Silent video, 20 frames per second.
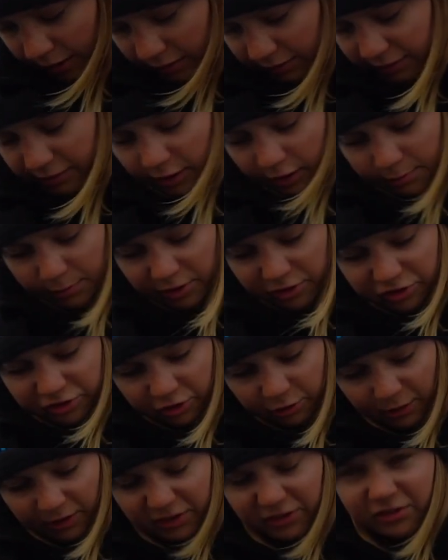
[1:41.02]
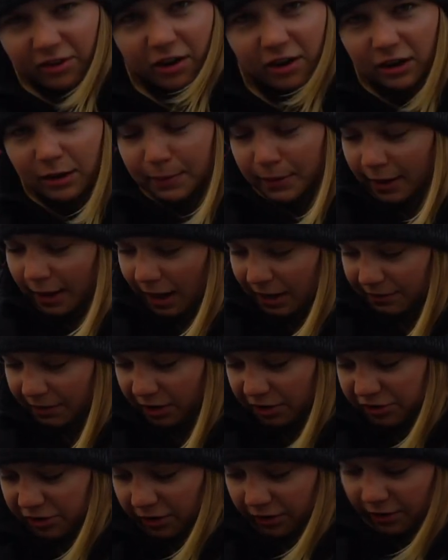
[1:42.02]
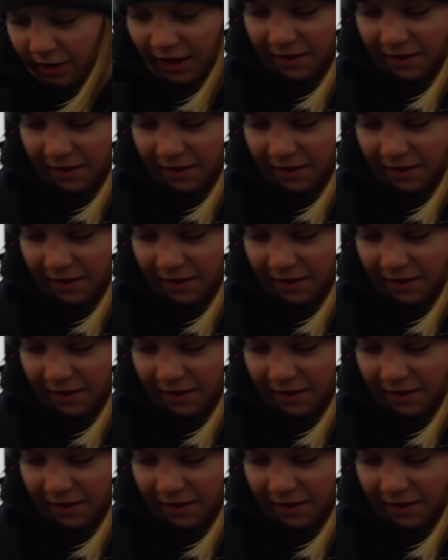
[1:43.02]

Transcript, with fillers: See how much she weighs? She's not going to be heavy because she doesn't